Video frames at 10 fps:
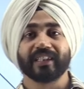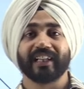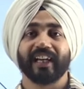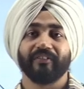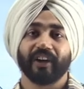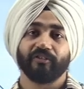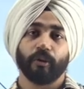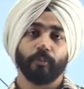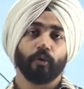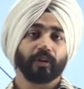which is relevant
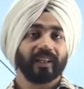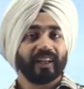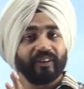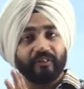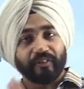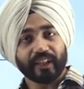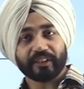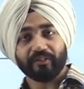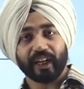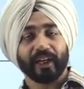for both
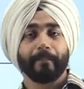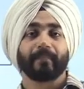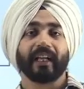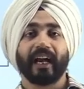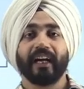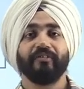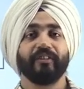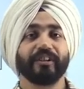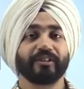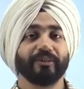phase 1 and
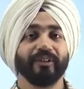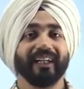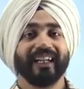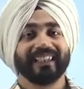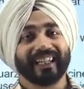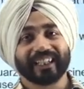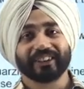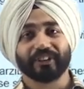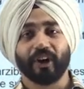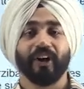phase 2, that
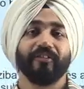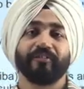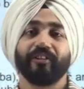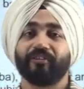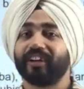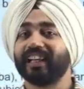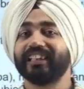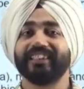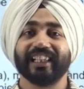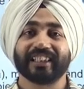is your
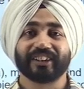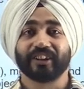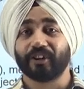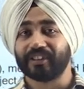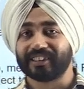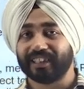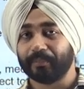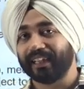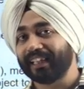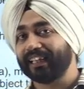50th GST council
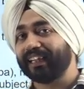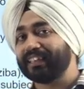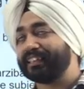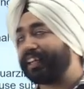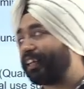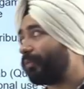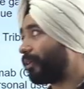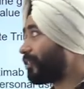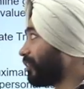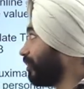meeting that has taken place